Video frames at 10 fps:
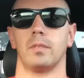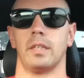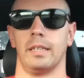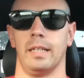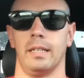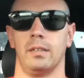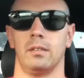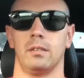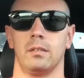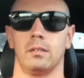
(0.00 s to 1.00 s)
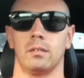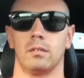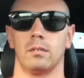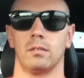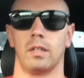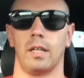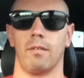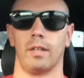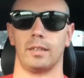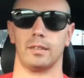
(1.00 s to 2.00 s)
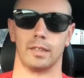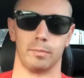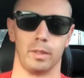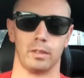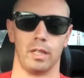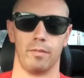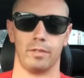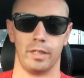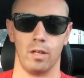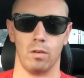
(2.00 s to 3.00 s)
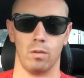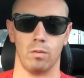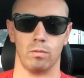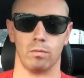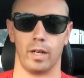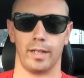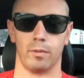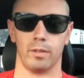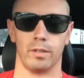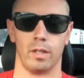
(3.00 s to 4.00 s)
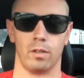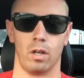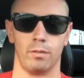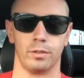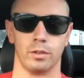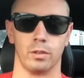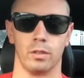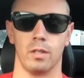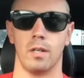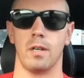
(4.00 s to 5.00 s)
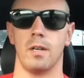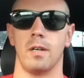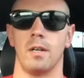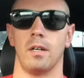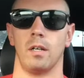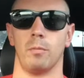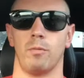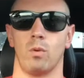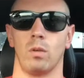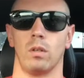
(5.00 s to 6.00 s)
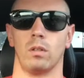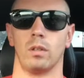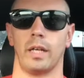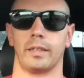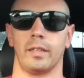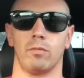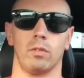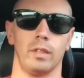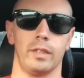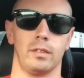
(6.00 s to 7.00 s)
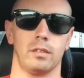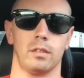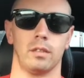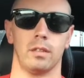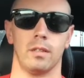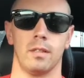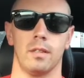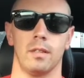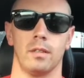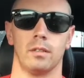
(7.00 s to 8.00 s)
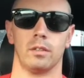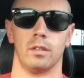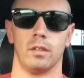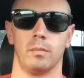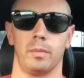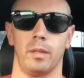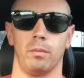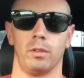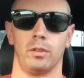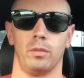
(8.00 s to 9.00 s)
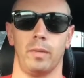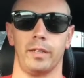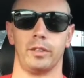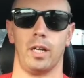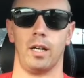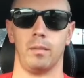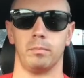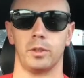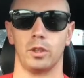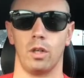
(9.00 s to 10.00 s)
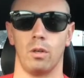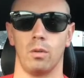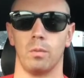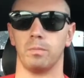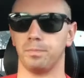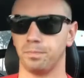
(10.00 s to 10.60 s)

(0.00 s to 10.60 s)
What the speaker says: And then I'd have like 6 months of FTO riding with another officer before I'd get released to be able to do my job. So